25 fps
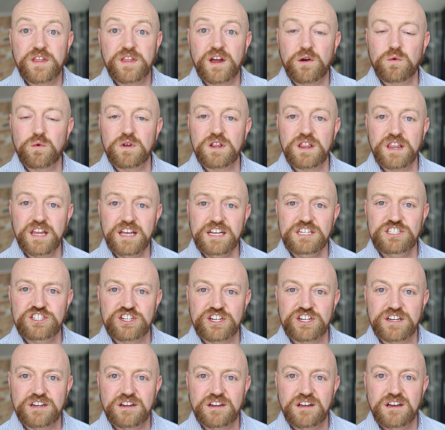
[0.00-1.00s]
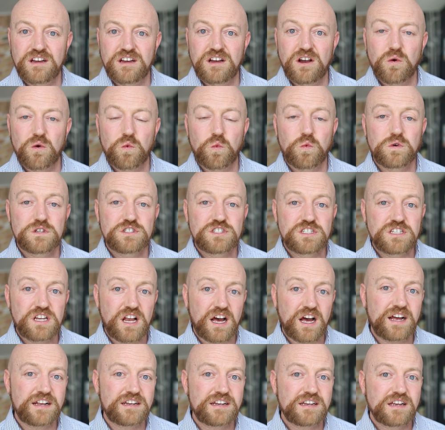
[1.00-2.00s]
their religion was
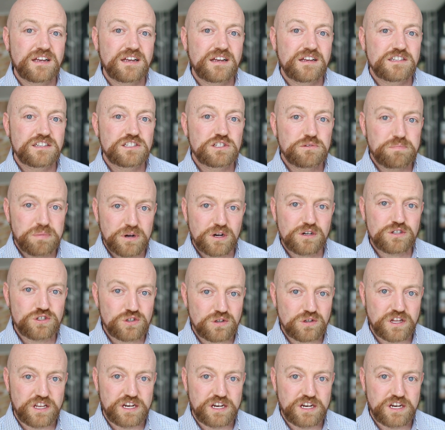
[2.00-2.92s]
not spiritual